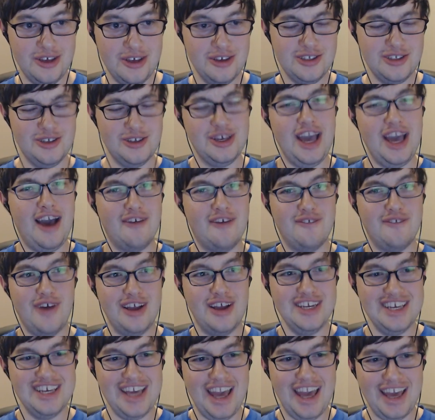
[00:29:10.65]
So yeah,
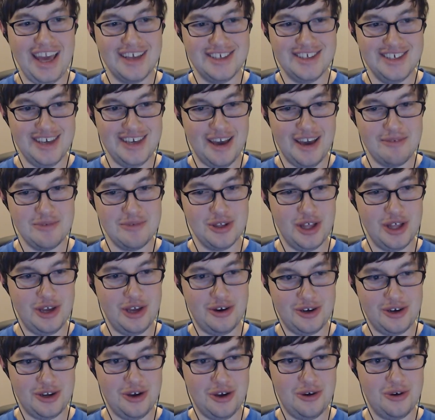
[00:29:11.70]
finding
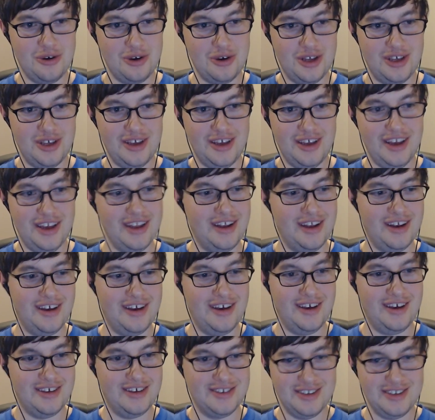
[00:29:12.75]
anti-emulator code in
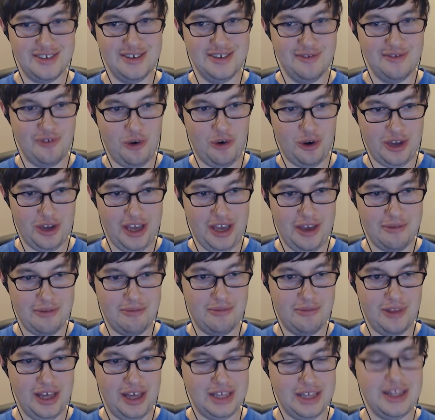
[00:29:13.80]
a 64
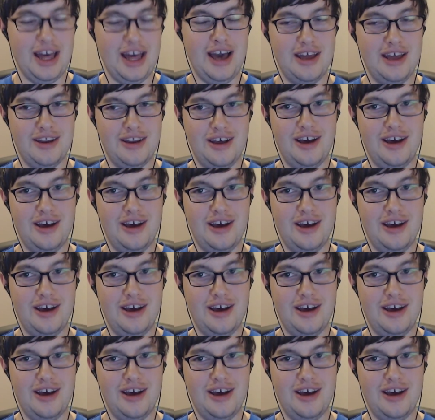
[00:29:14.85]
game like that